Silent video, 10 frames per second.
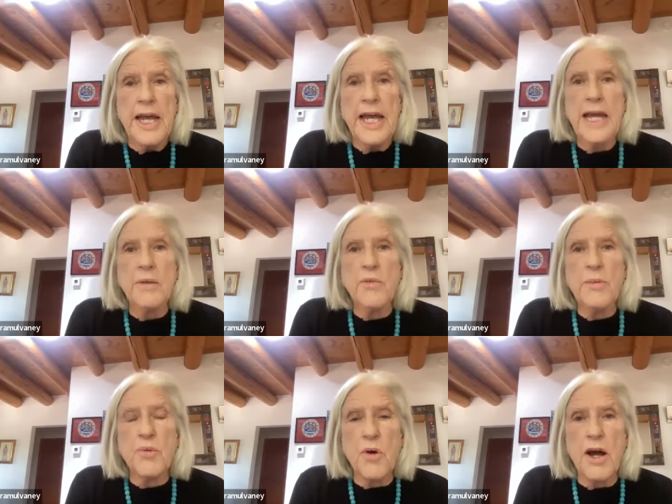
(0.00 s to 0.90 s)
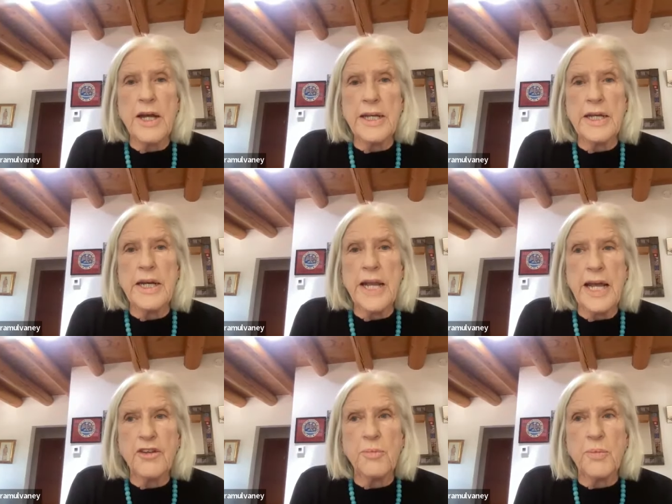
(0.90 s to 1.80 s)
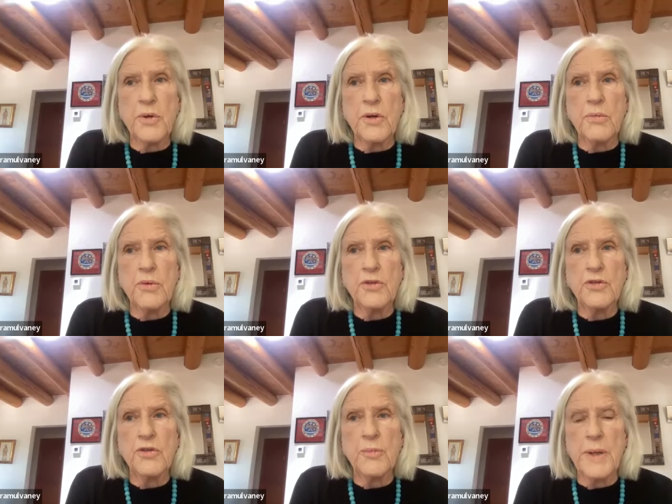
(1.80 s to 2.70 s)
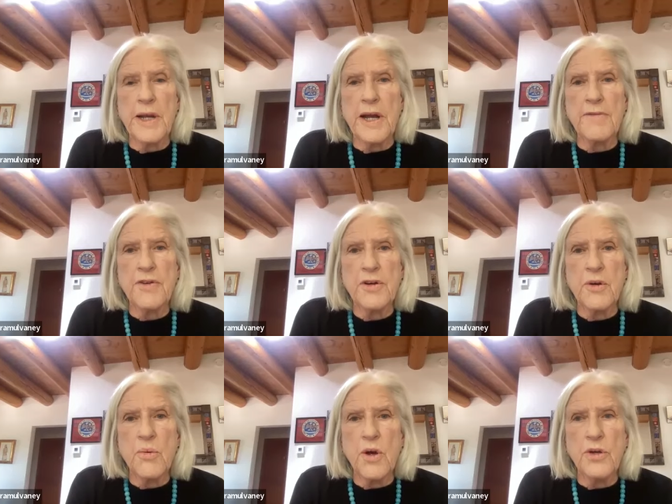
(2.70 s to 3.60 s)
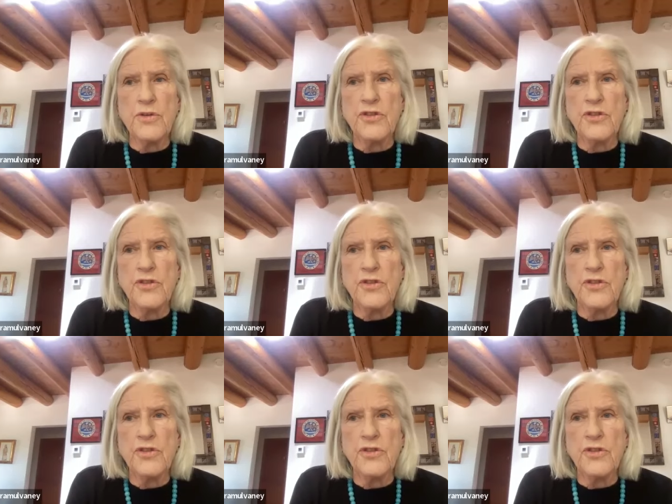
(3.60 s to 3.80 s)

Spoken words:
and we brought in an expert, which was Banifra Naroji.